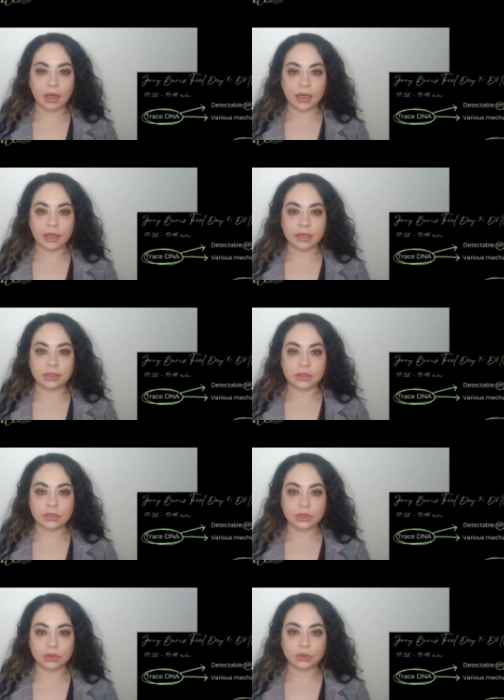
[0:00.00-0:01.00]

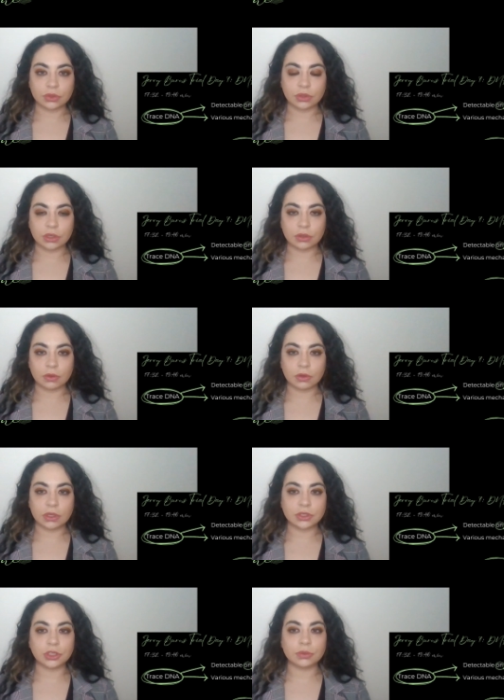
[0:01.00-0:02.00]
And
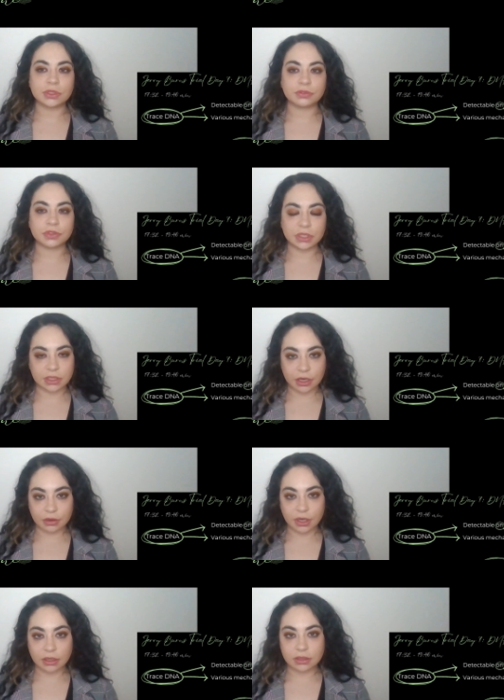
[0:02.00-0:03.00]
in terms of
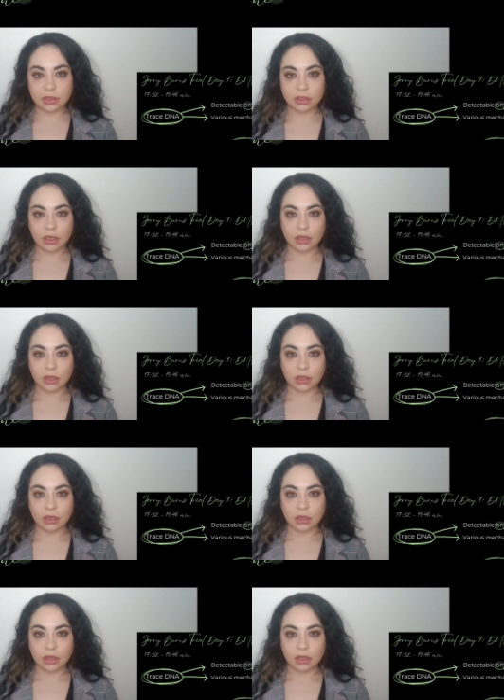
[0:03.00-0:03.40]
indirect,